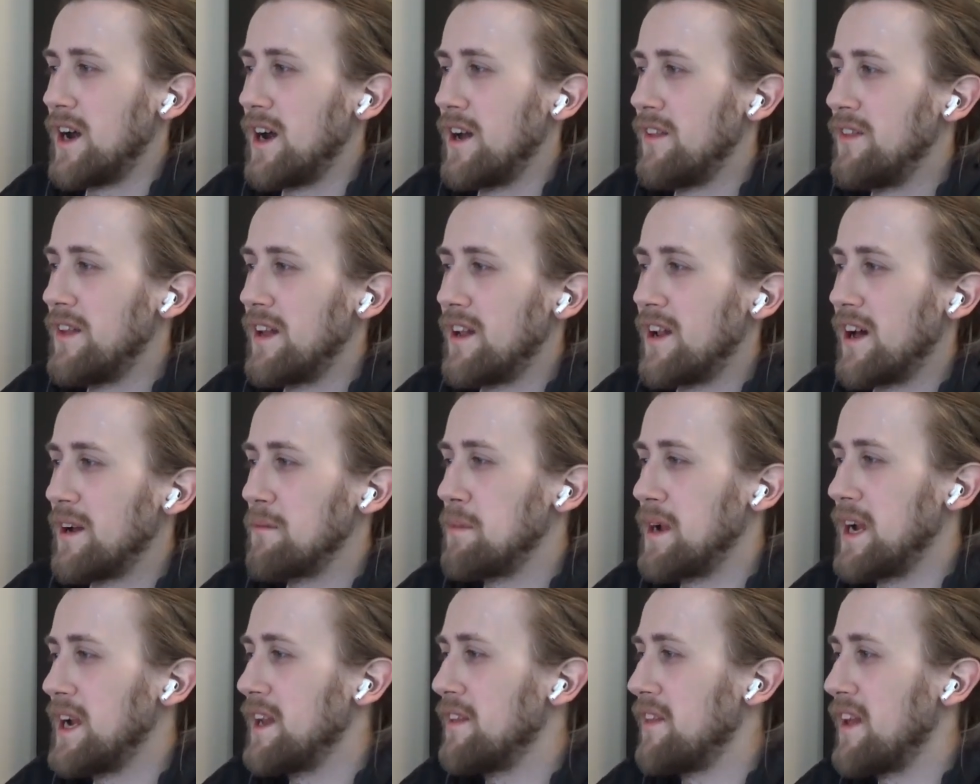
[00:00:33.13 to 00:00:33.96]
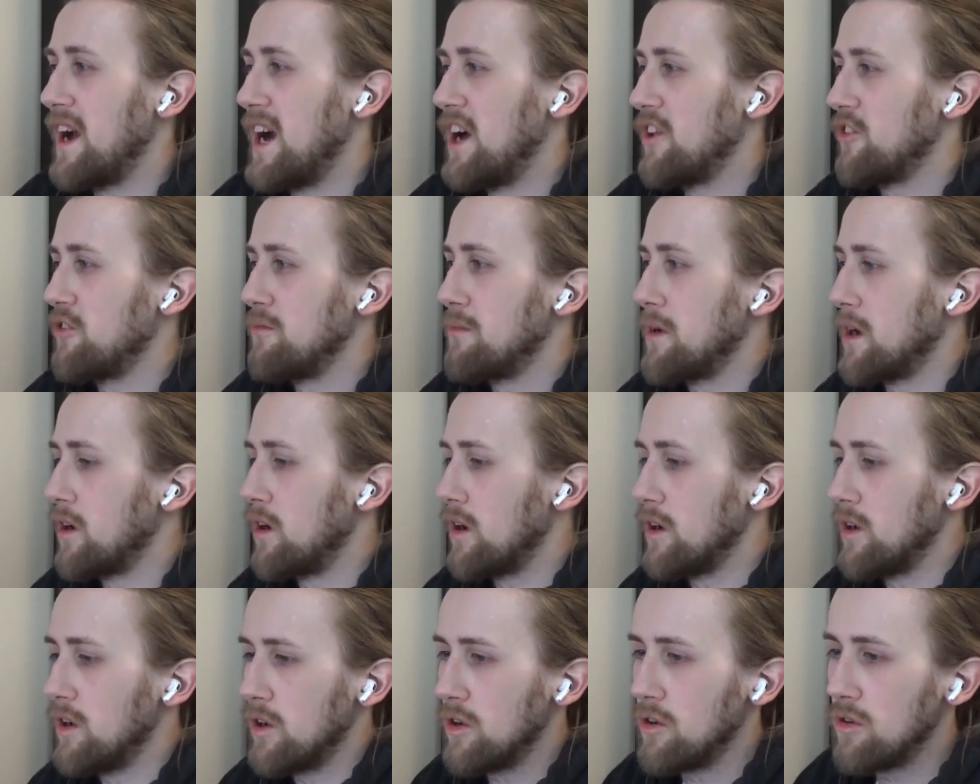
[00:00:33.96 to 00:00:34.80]
And then like being in the house and be
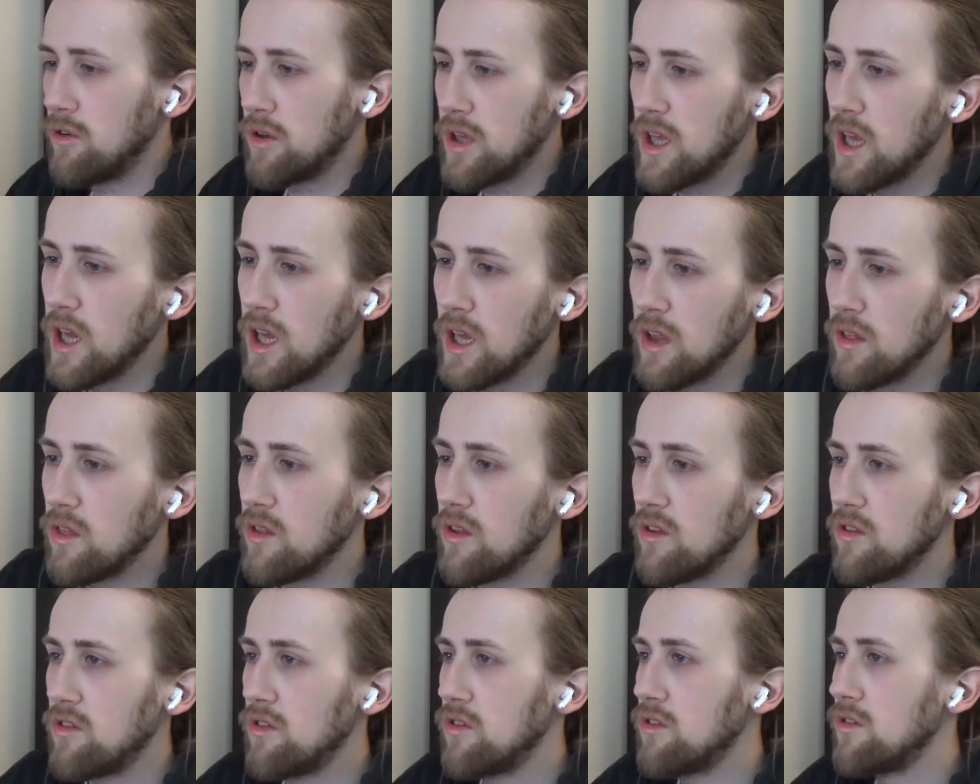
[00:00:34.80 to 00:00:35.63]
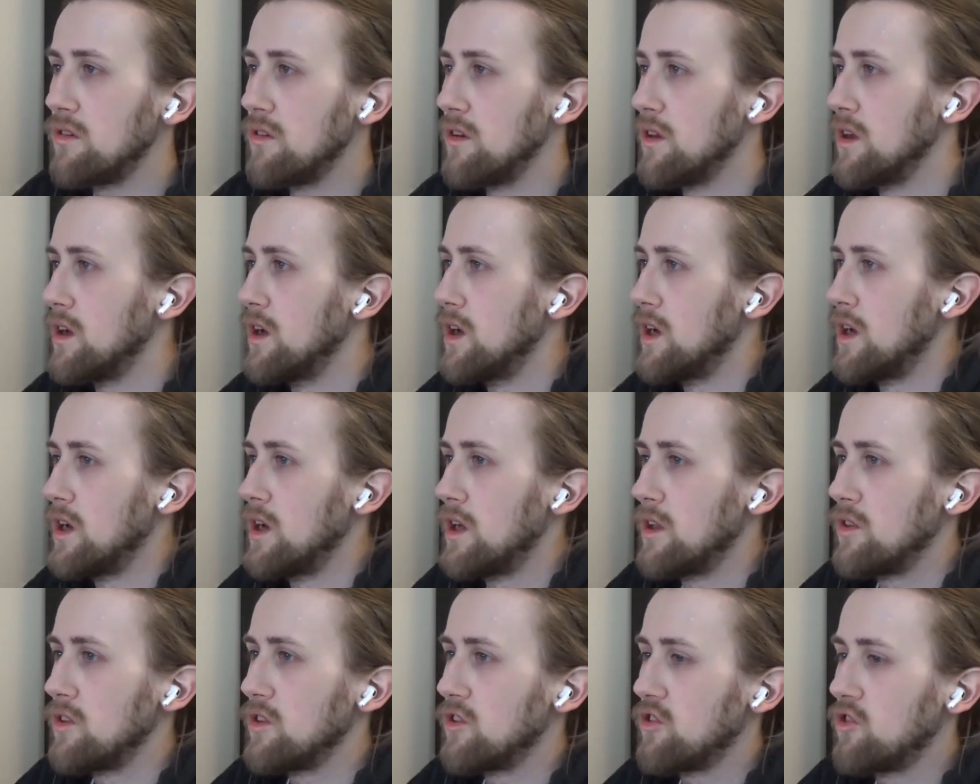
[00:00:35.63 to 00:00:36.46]
like, no, Kate, this isn't.
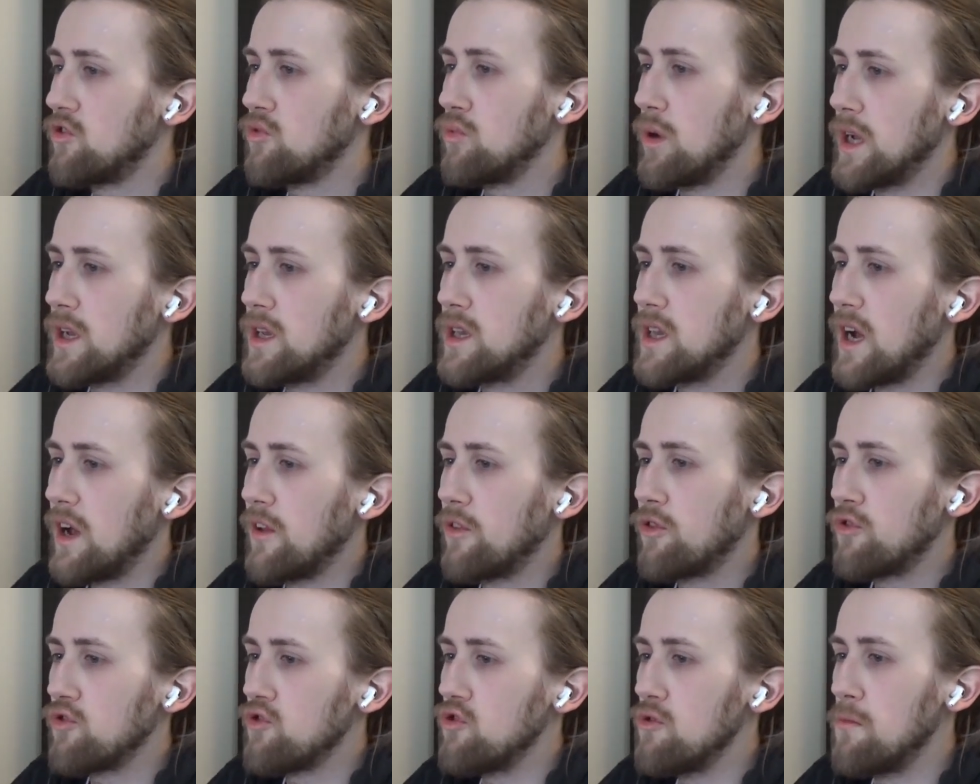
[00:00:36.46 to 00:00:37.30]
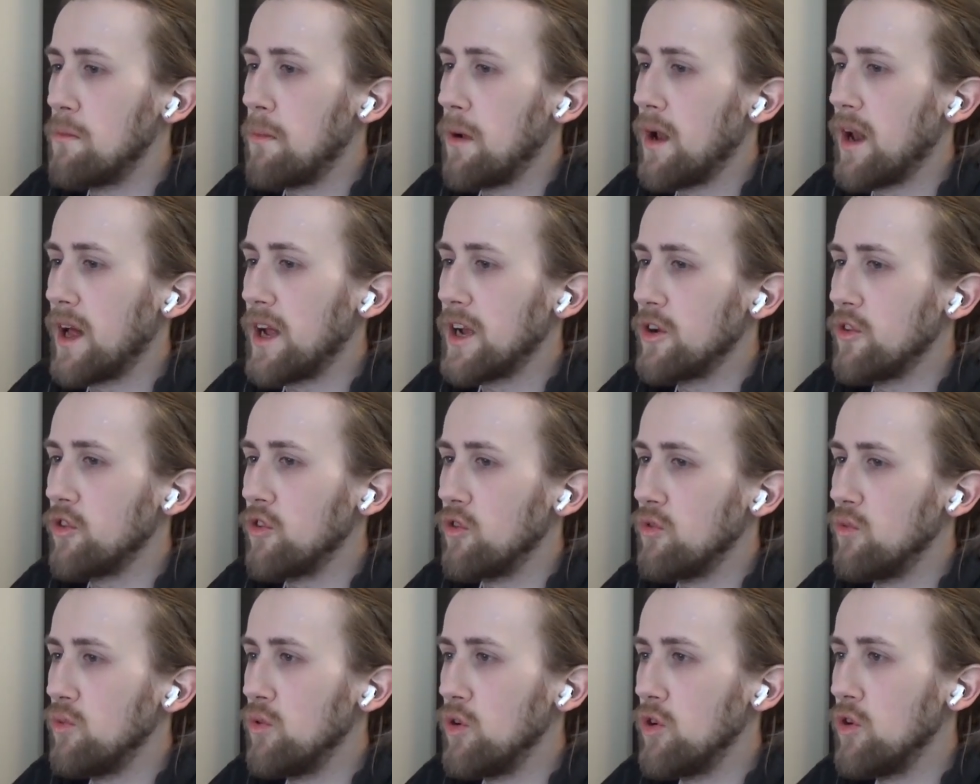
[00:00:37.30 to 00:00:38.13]
This is where Dad threw a plate at
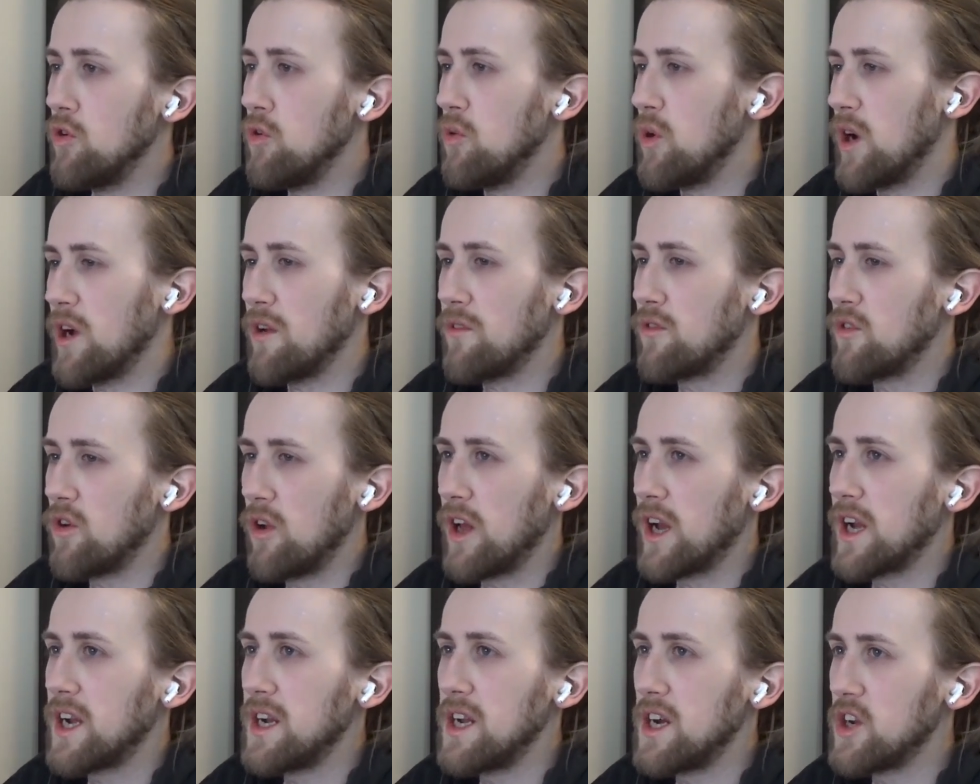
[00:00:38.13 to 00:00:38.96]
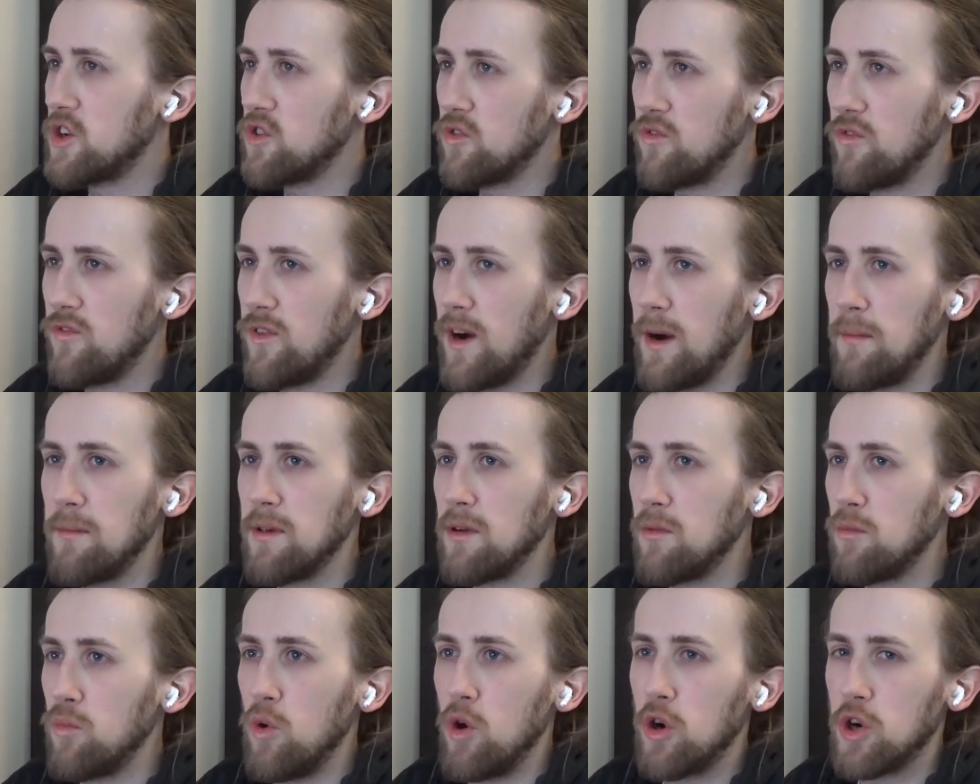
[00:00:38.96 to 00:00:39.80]
the wall. I've got like an actual
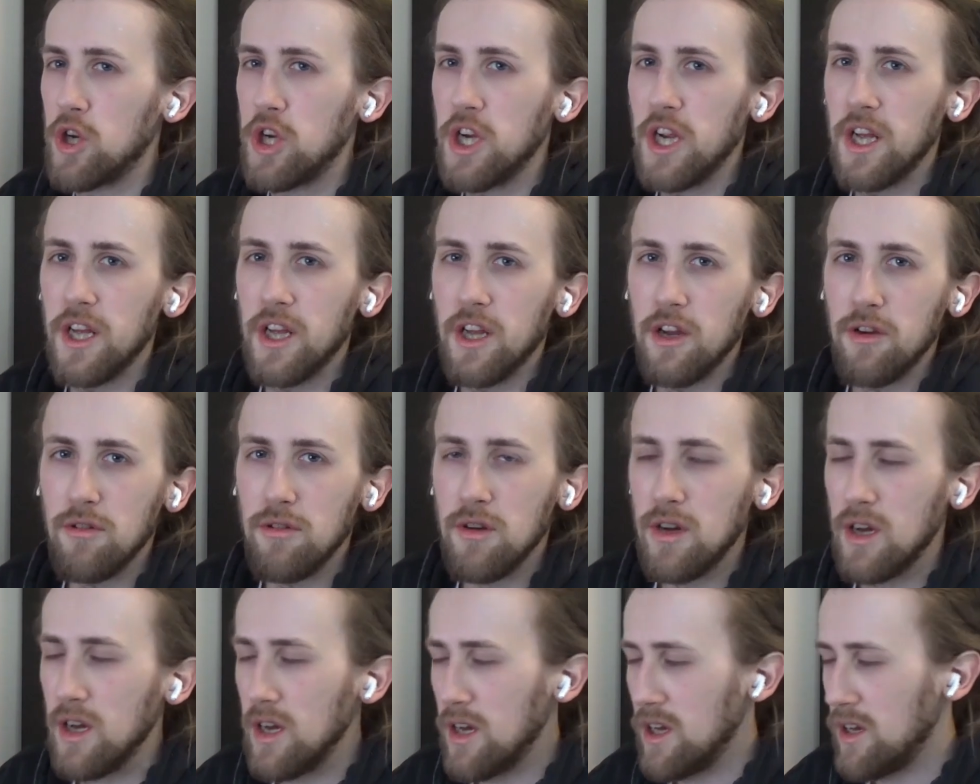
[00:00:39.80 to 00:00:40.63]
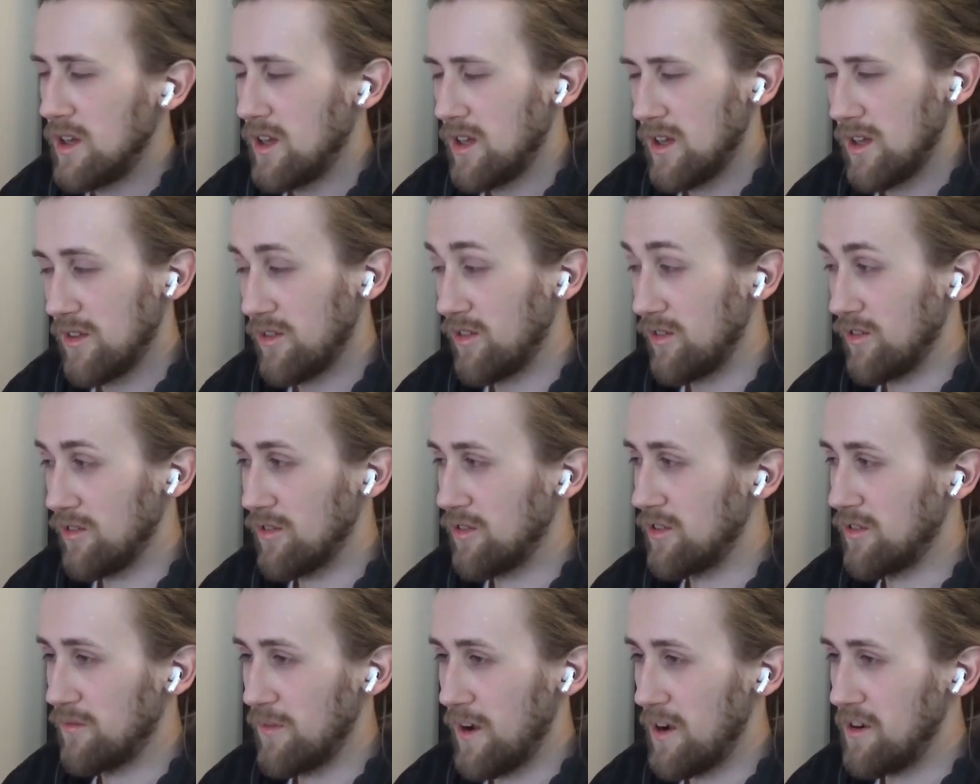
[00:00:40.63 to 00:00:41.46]
family watching you. I thought
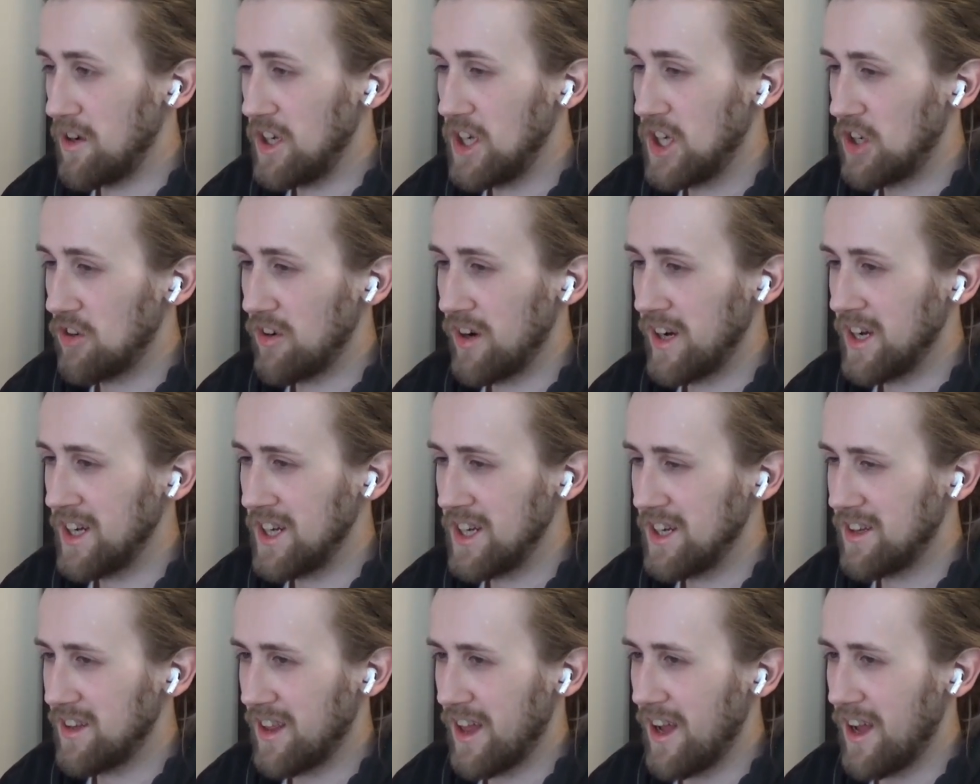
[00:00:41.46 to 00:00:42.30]
it was very strange.